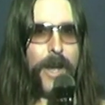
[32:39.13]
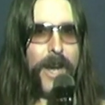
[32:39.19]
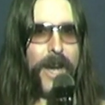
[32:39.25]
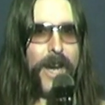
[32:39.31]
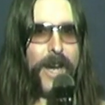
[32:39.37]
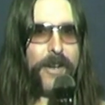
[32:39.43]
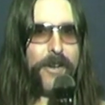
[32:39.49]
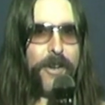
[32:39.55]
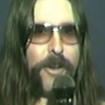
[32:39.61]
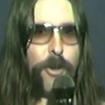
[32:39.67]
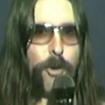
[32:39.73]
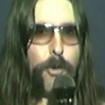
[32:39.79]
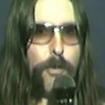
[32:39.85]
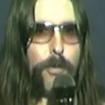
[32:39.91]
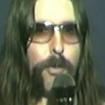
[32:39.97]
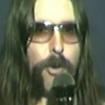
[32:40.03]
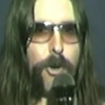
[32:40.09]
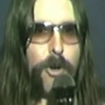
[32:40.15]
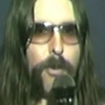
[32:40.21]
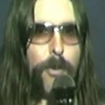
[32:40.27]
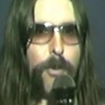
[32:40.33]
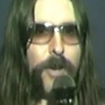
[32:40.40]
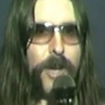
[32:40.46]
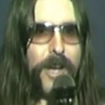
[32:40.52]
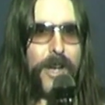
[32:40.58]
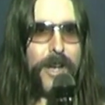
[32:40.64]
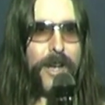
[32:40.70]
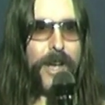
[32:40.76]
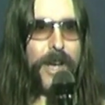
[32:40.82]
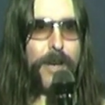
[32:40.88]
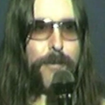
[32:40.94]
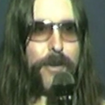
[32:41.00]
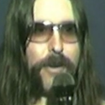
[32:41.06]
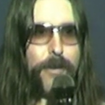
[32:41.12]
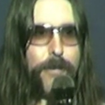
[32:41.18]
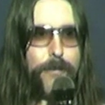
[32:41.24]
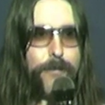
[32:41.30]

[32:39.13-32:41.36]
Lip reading: handheld portable colour camera.